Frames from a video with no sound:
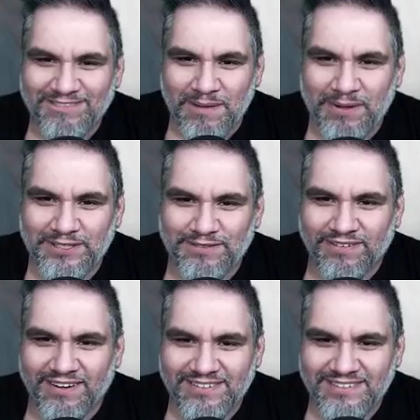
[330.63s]
Rampaging
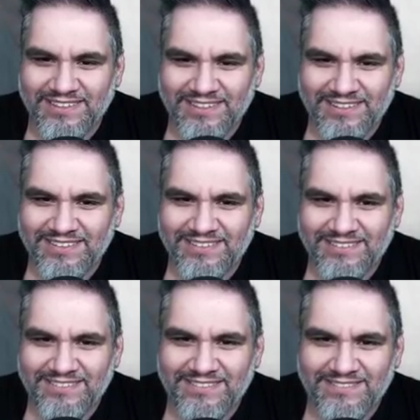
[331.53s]
Ferocidon?
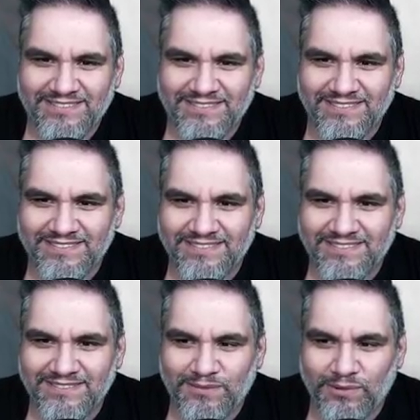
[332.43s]

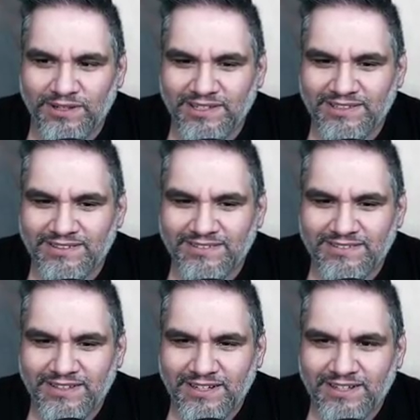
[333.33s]
Woodland?
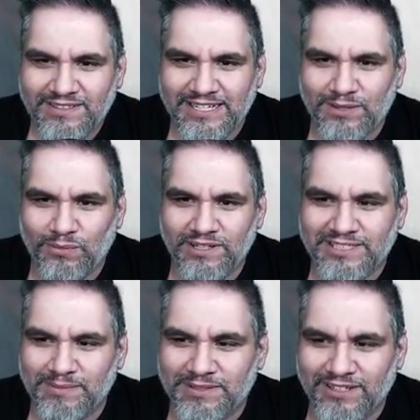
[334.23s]
Mm. Let's take the hmm.
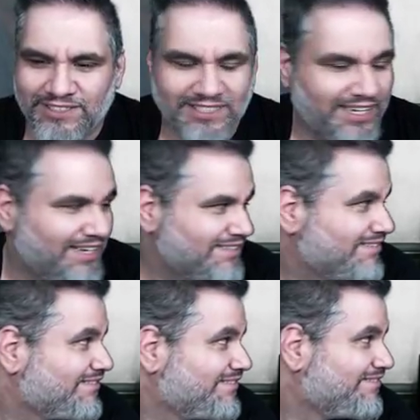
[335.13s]
Woodland Cemetery just in
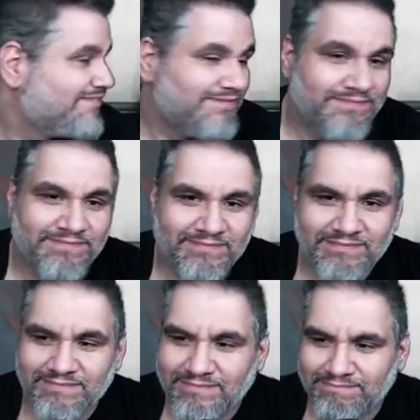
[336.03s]
case. Okay.
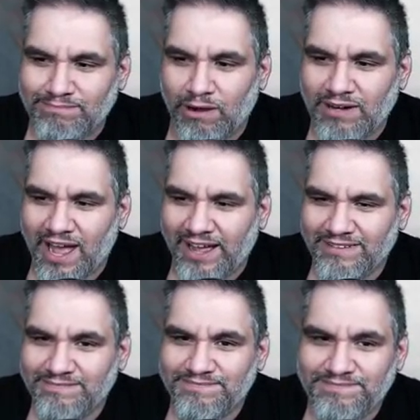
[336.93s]
Okay.